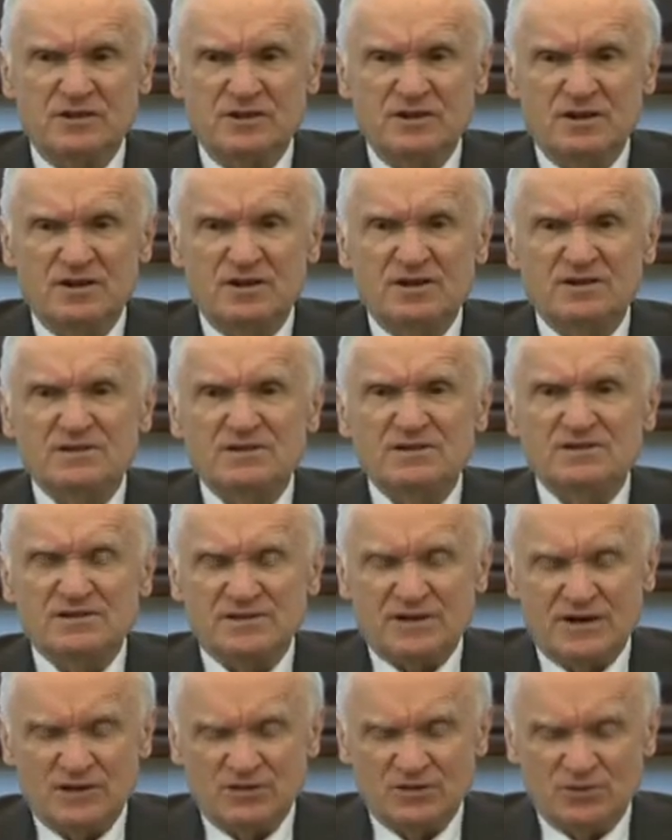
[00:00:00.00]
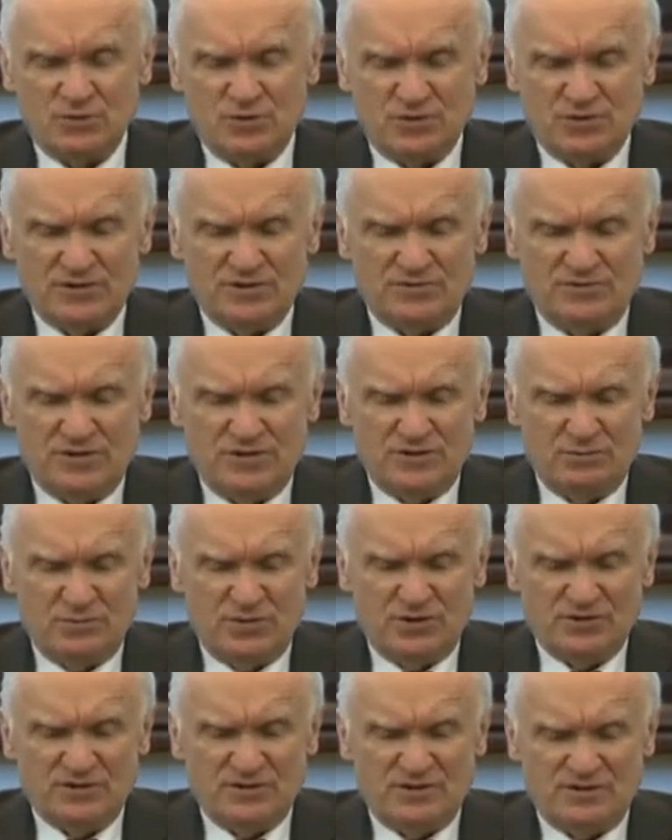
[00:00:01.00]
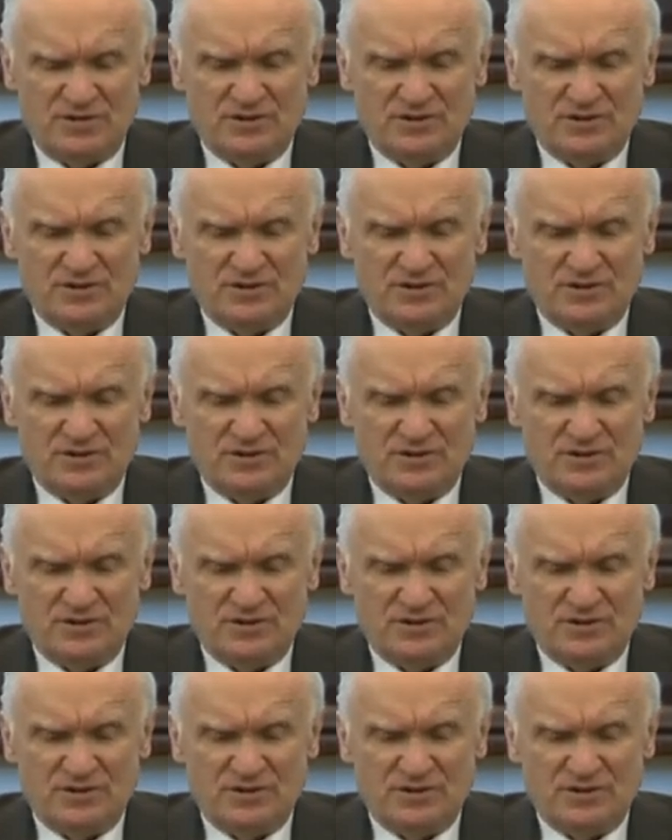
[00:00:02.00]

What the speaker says: obvious to everyone.